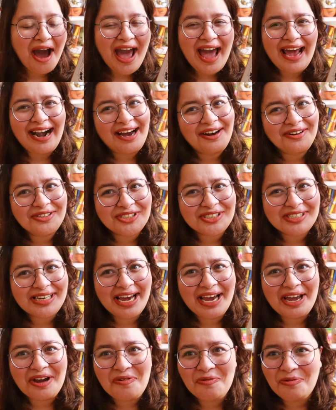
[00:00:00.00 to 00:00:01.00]
And I was just
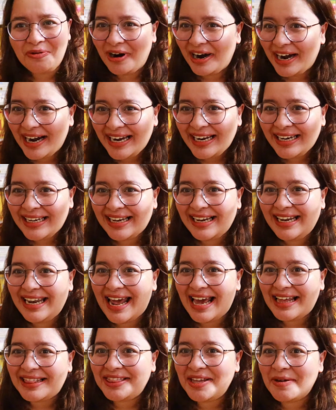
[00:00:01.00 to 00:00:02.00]
like, what?
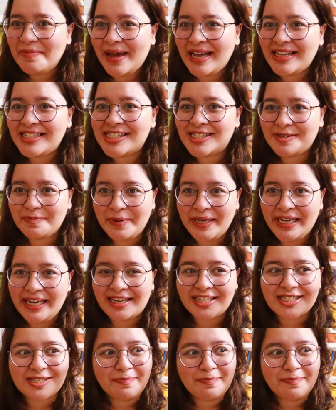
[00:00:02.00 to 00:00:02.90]
Let the man speak,